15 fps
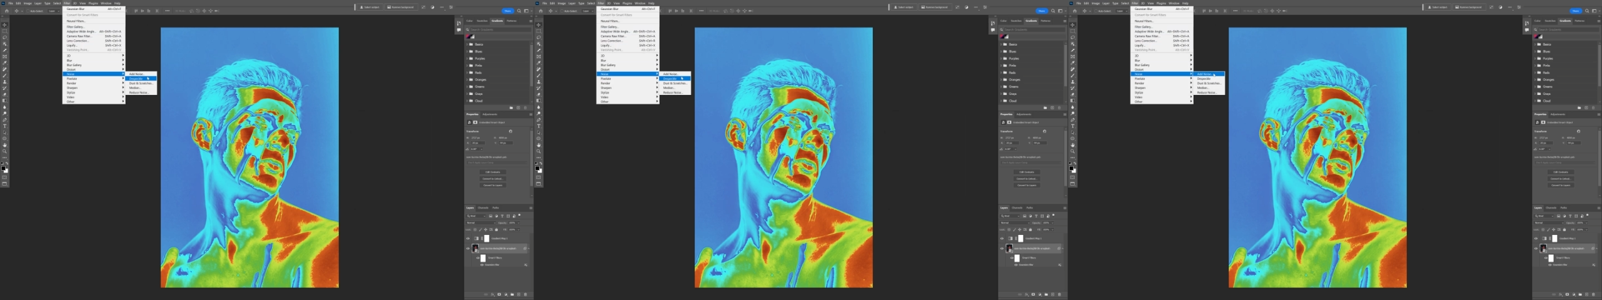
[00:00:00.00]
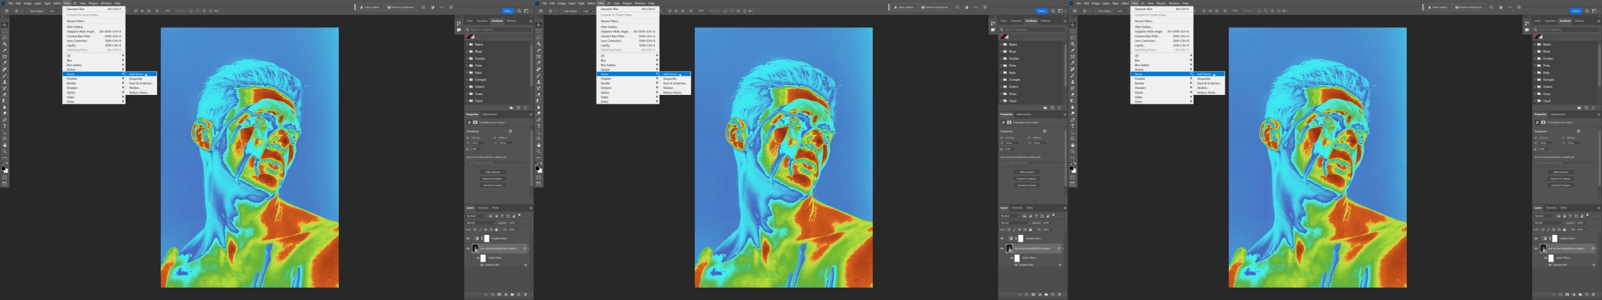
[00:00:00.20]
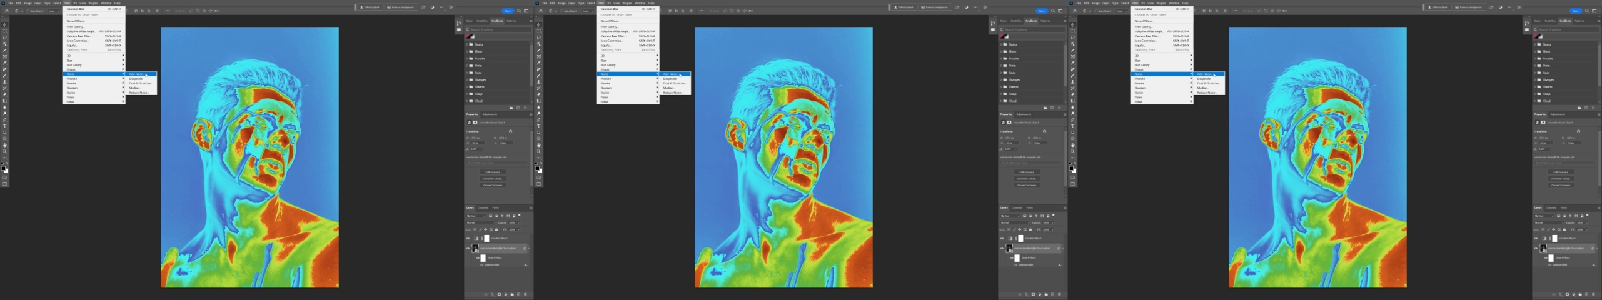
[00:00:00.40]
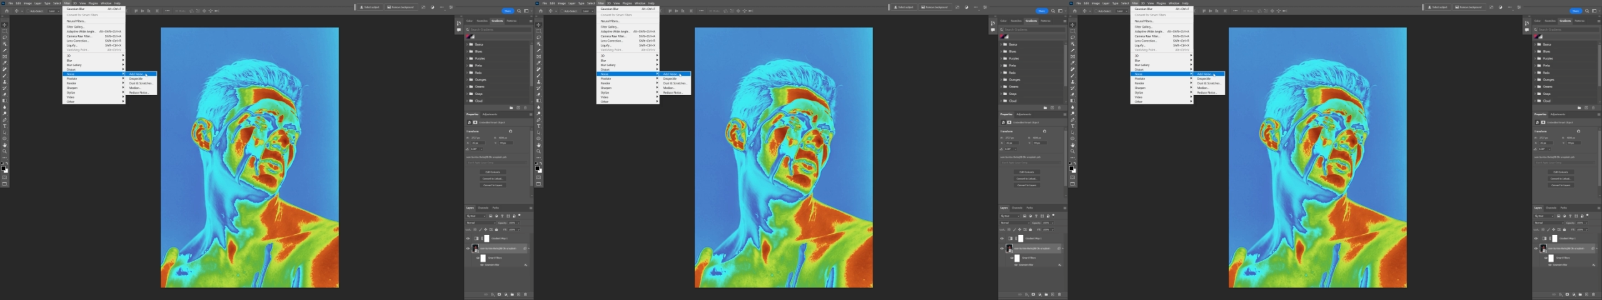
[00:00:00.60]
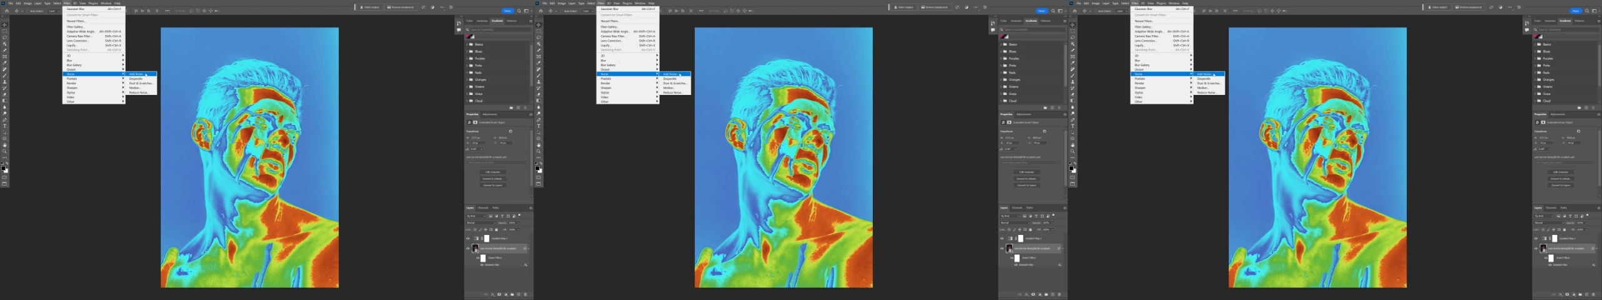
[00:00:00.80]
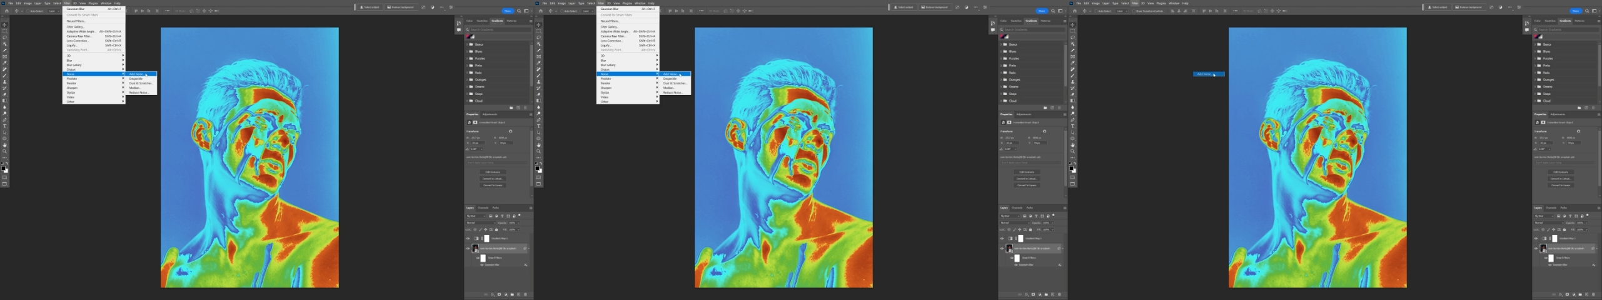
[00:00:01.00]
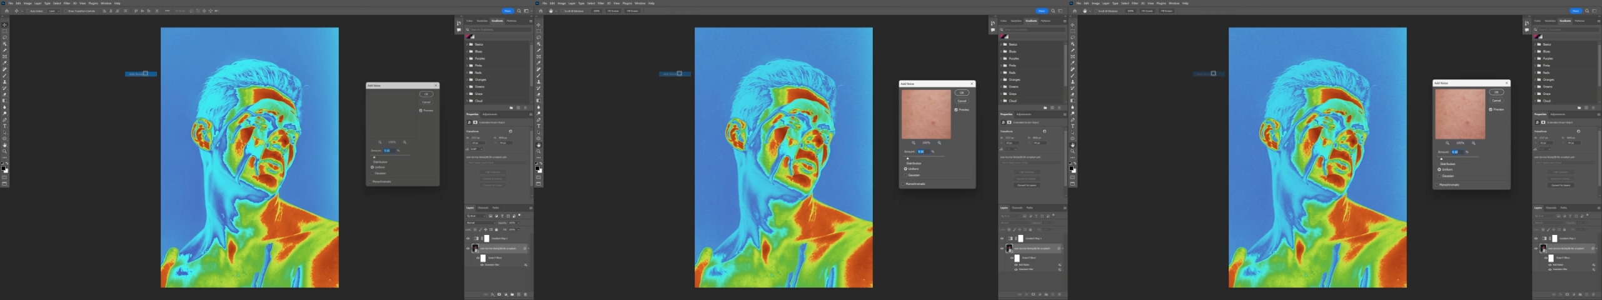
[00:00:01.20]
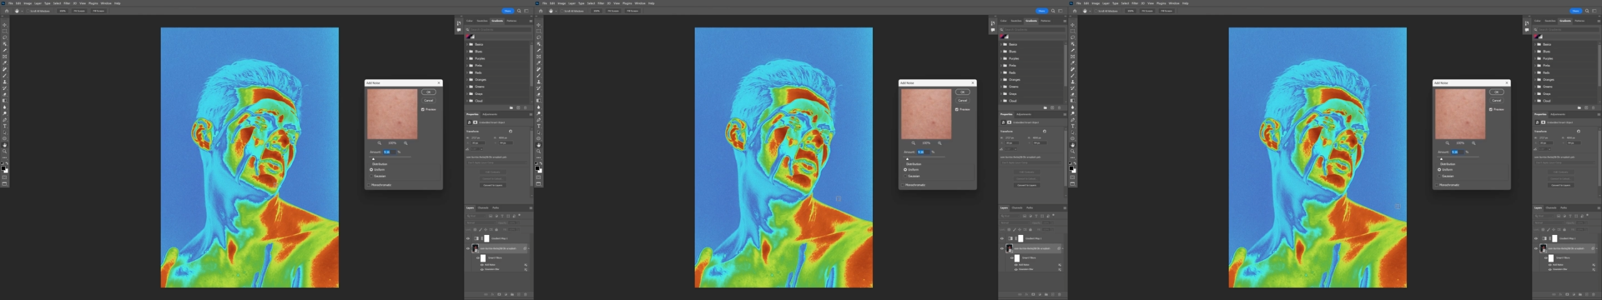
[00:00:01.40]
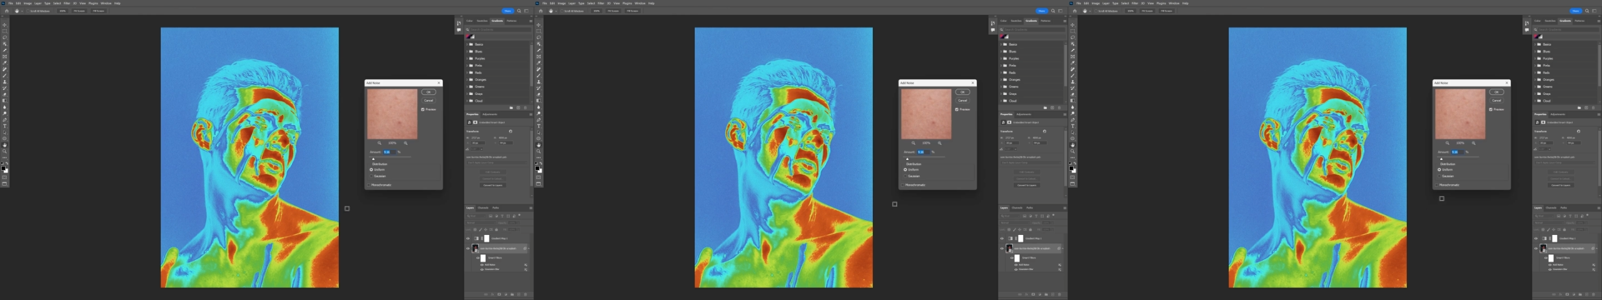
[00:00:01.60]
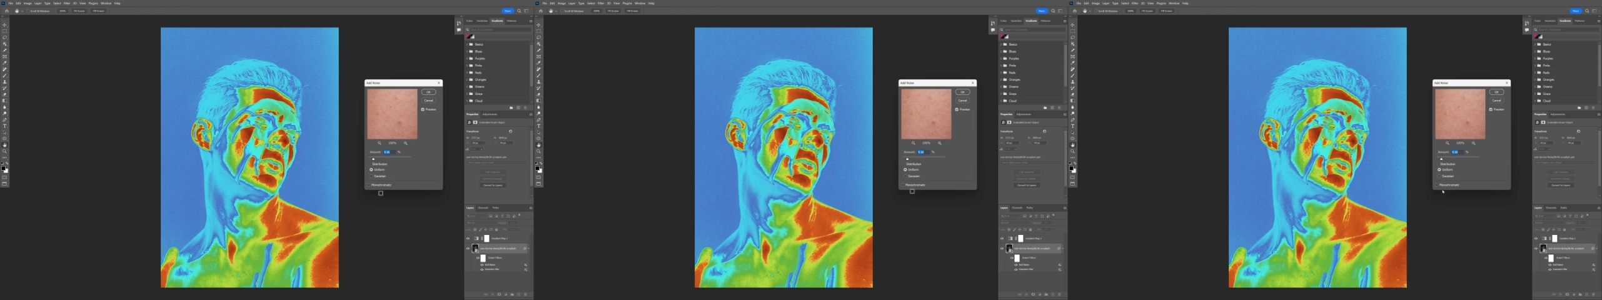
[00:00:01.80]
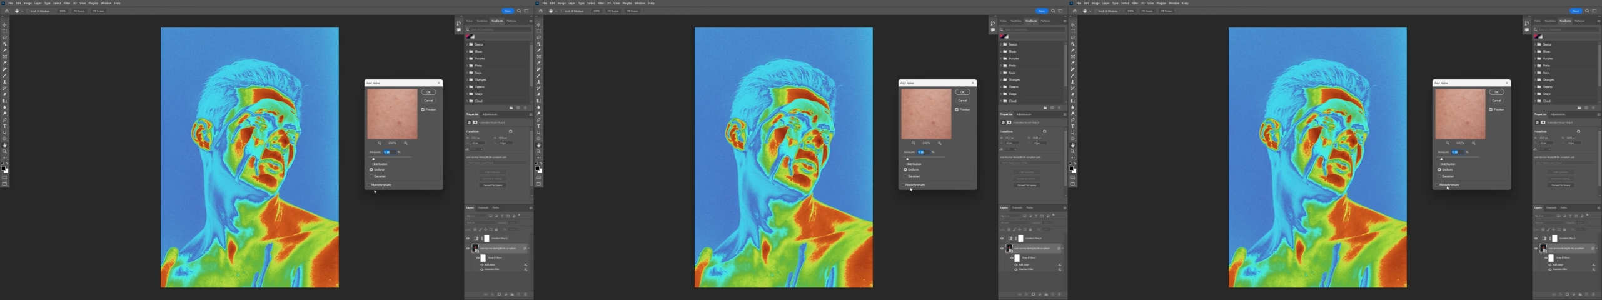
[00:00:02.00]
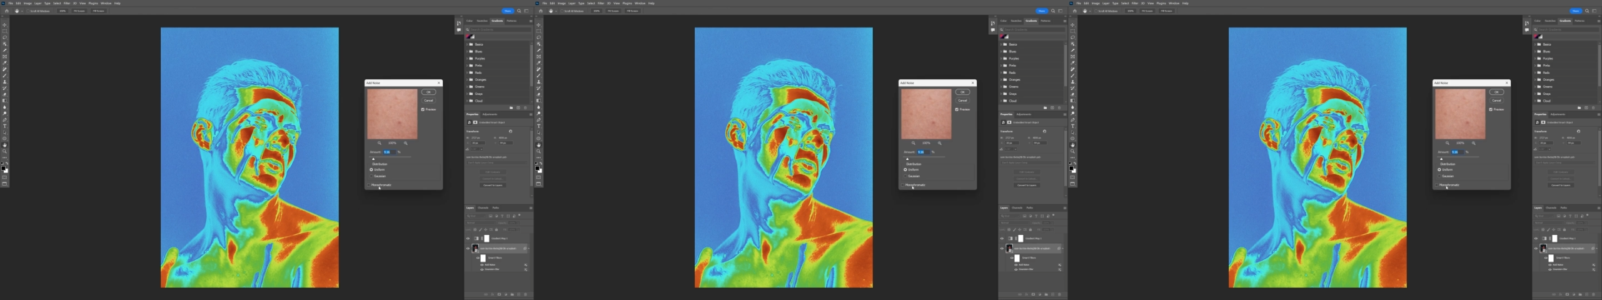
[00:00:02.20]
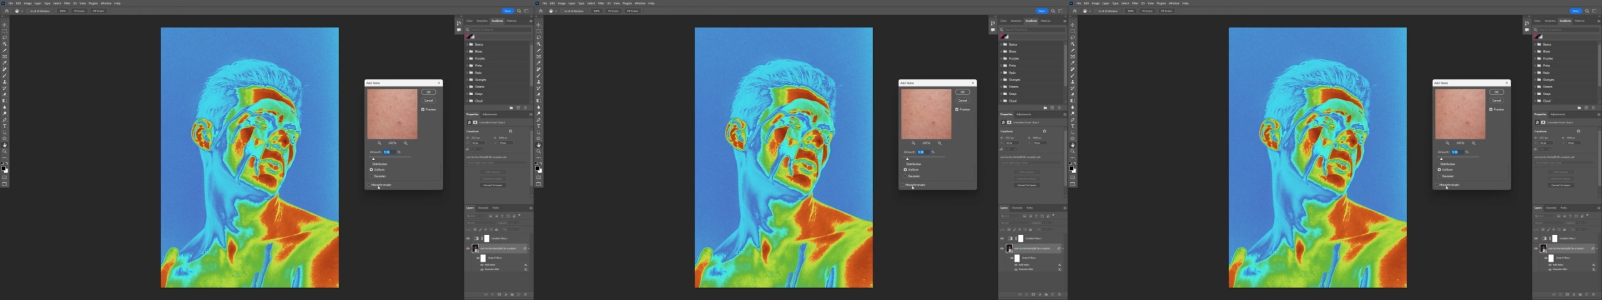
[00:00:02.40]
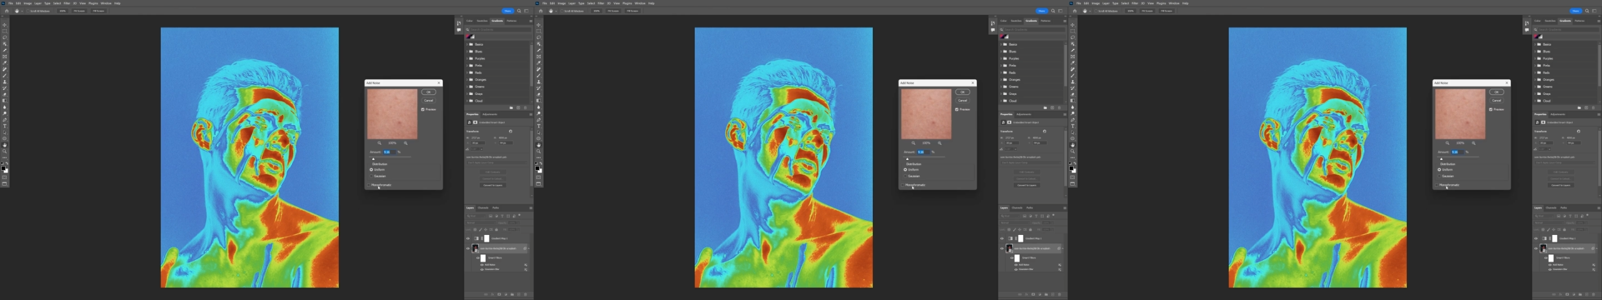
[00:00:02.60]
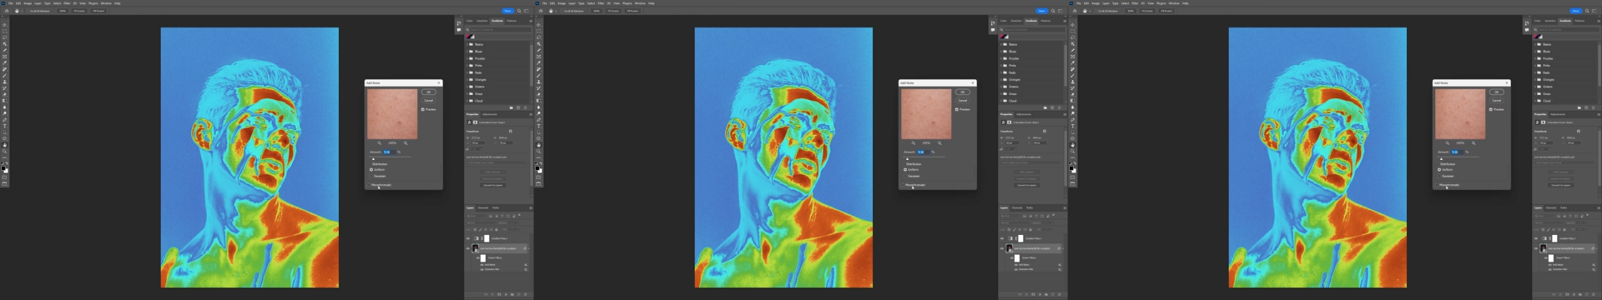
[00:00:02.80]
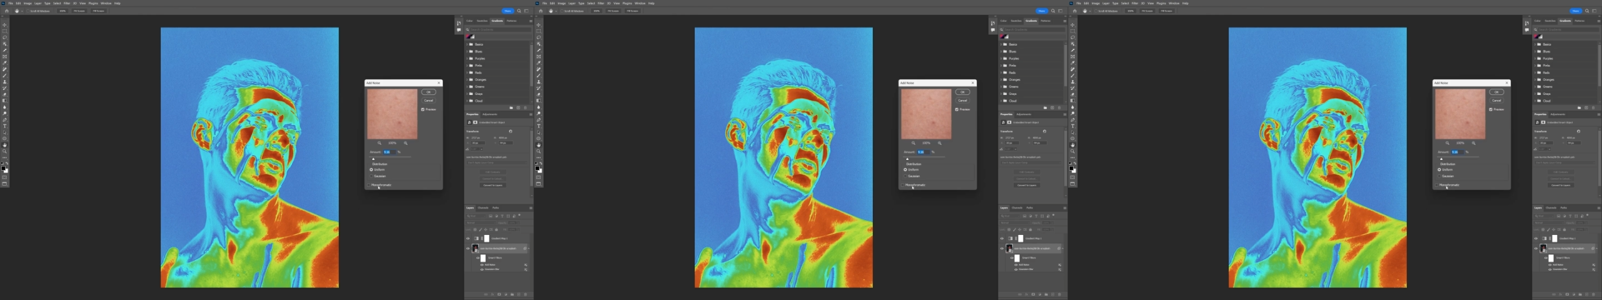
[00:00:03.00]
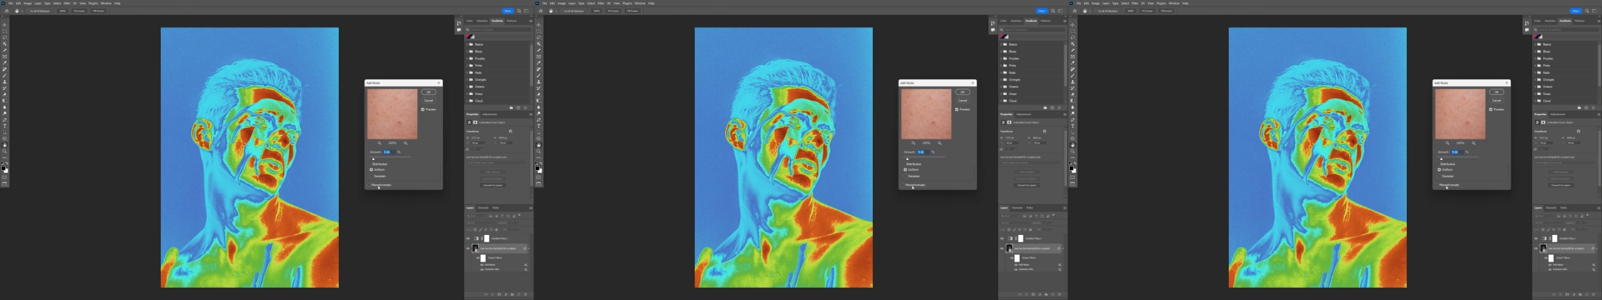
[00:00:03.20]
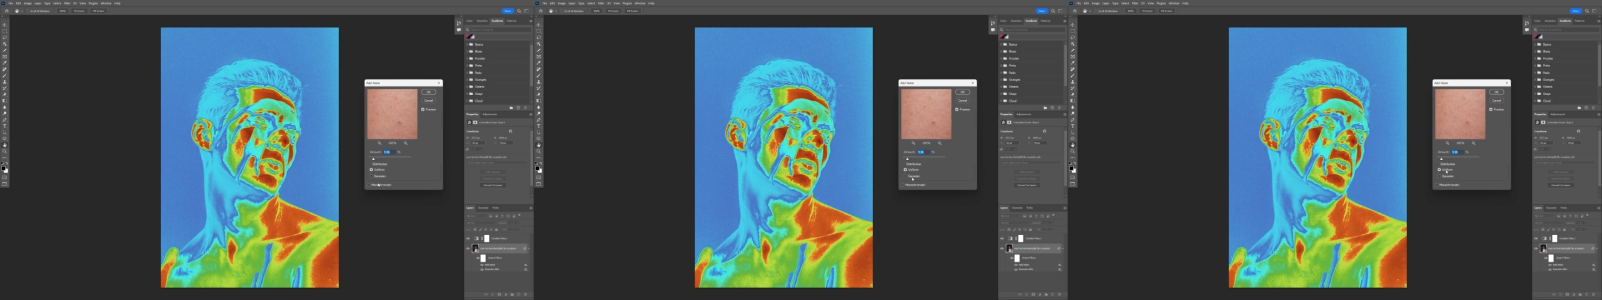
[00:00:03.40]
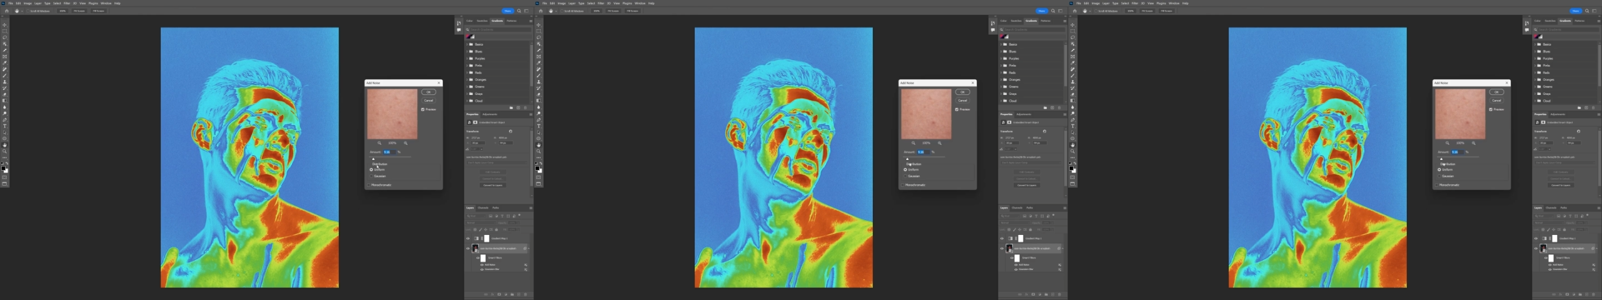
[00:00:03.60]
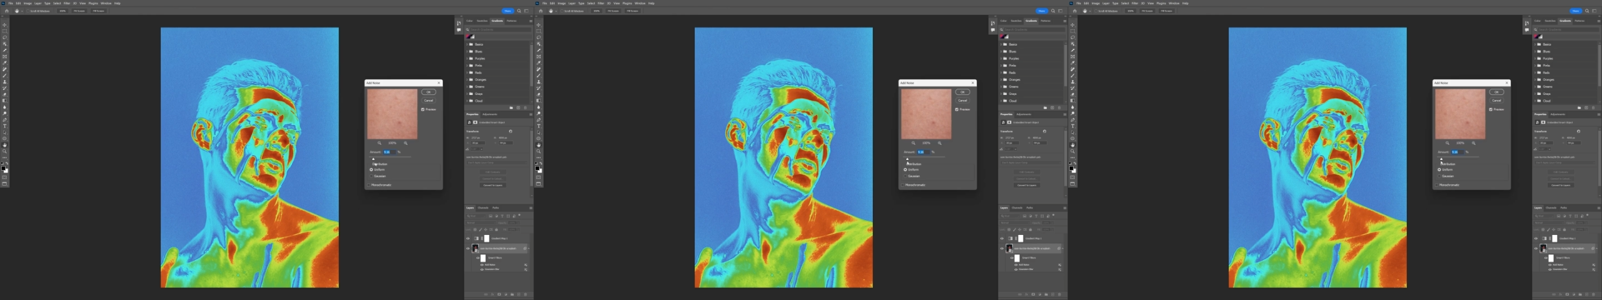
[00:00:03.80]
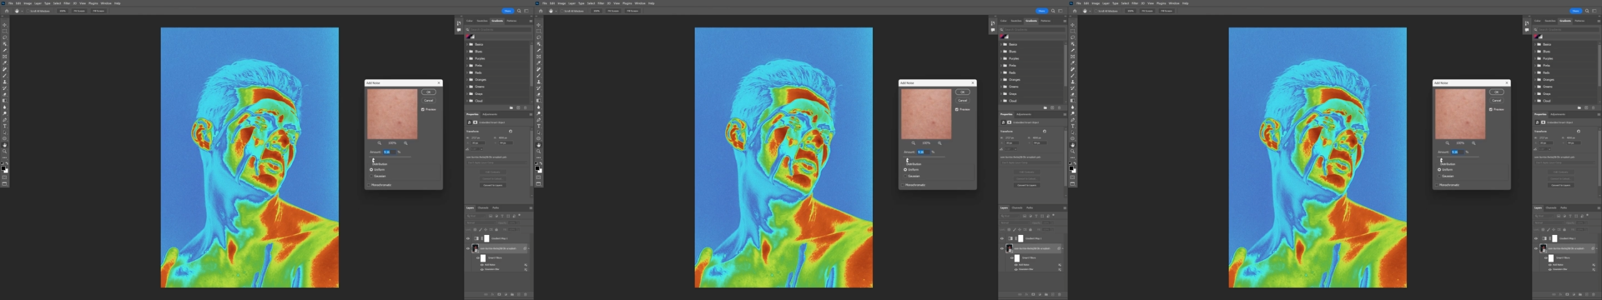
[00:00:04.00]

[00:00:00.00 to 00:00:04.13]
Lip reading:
No face is visible, so there are no lips to read.